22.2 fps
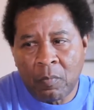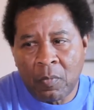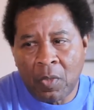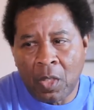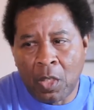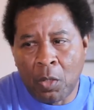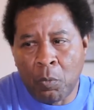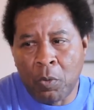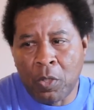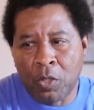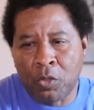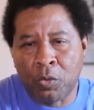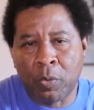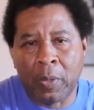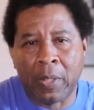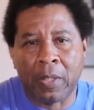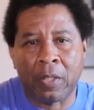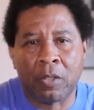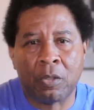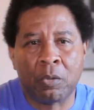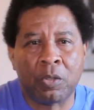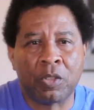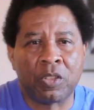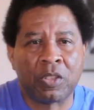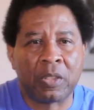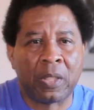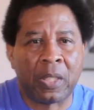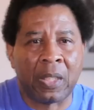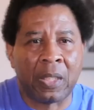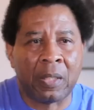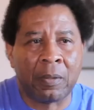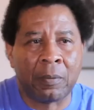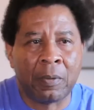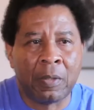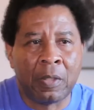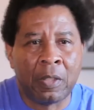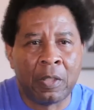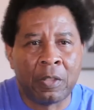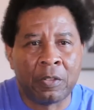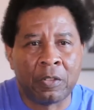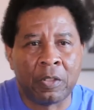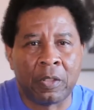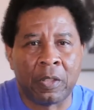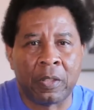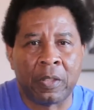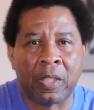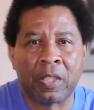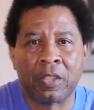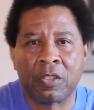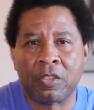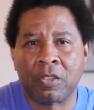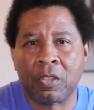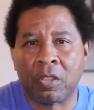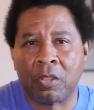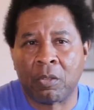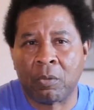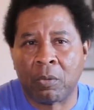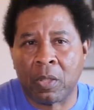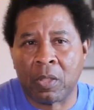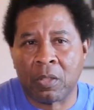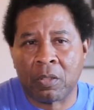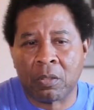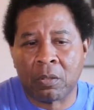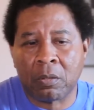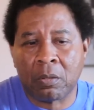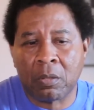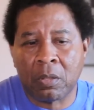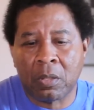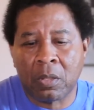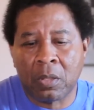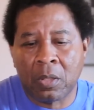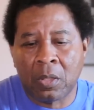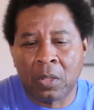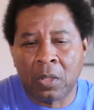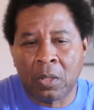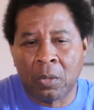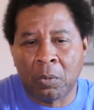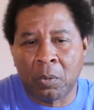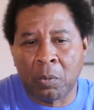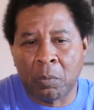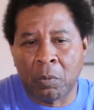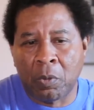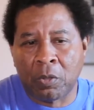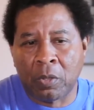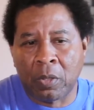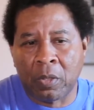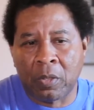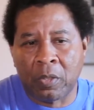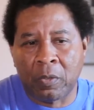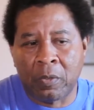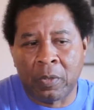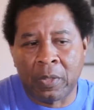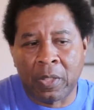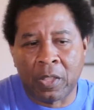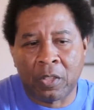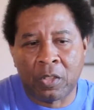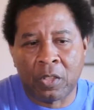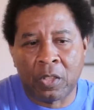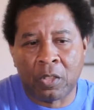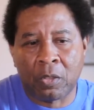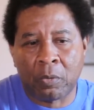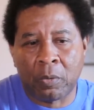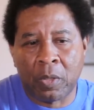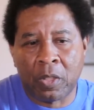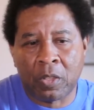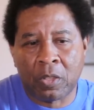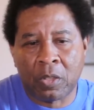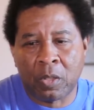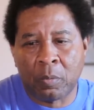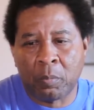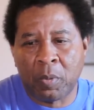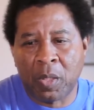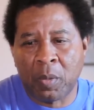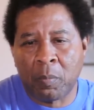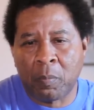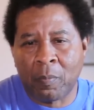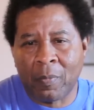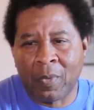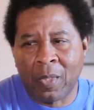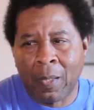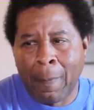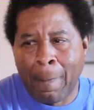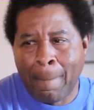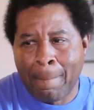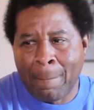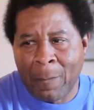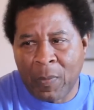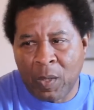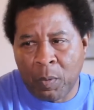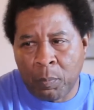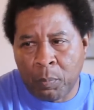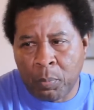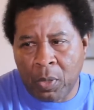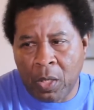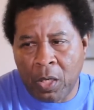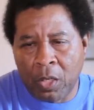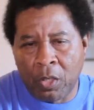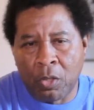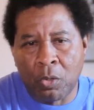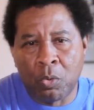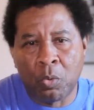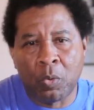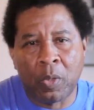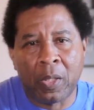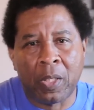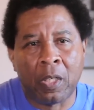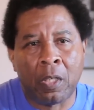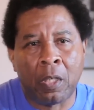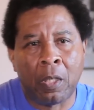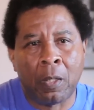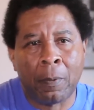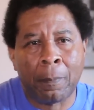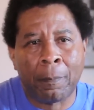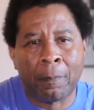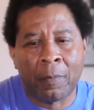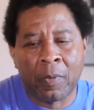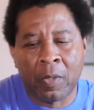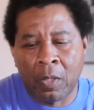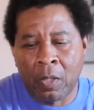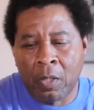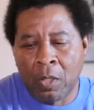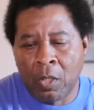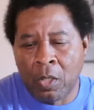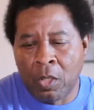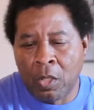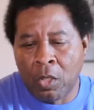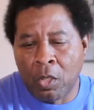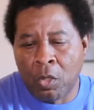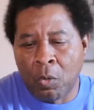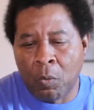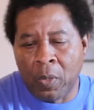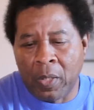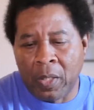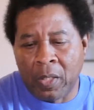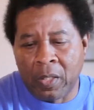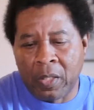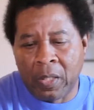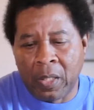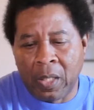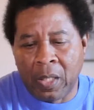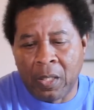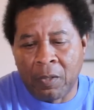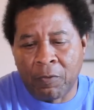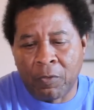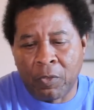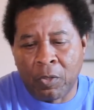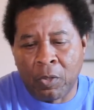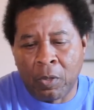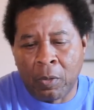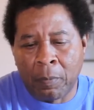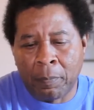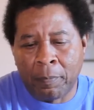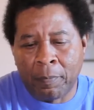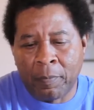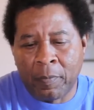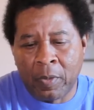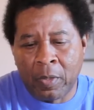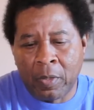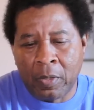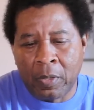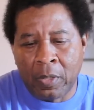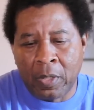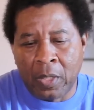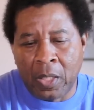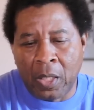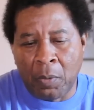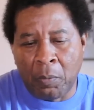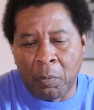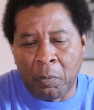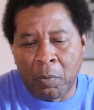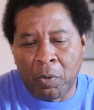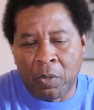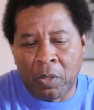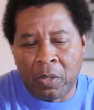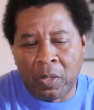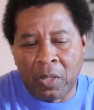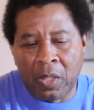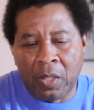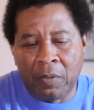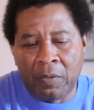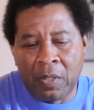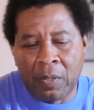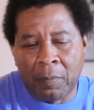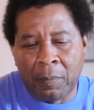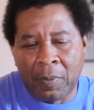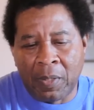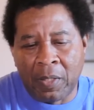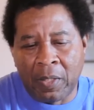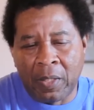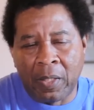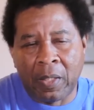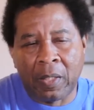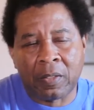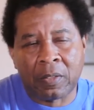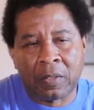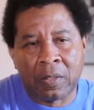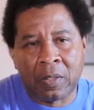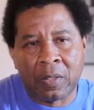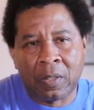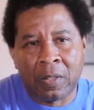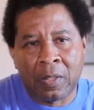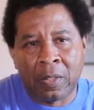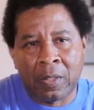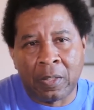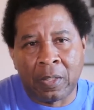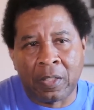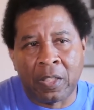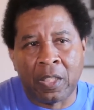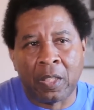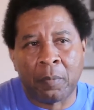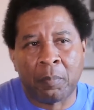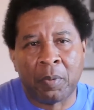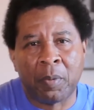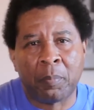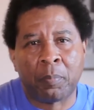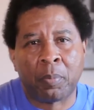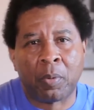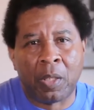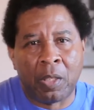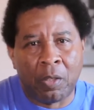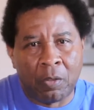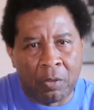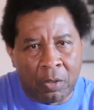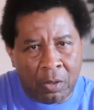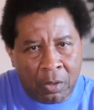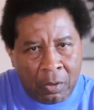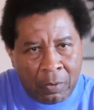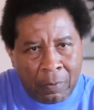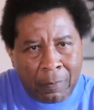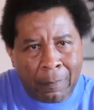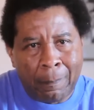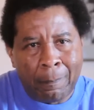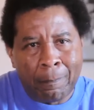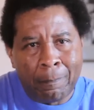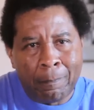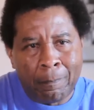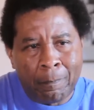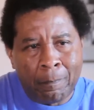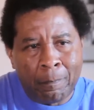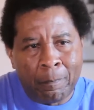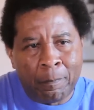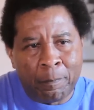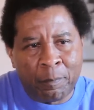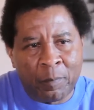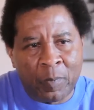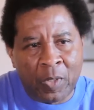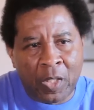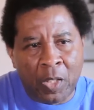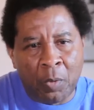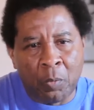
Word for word: And we're trying to do the same to the next generation. We want the next generation to be proud of who they are, where they came from, and we want to leave them a legacy that they'll be proud of. And